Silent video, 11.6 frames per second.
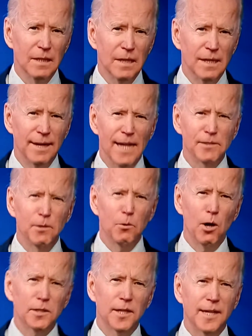And as we
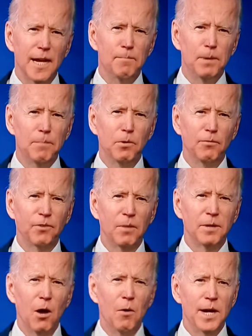work to keep people from
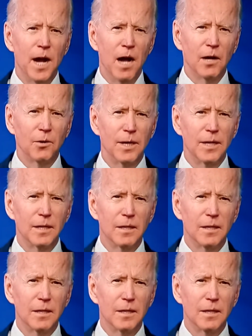going hungry,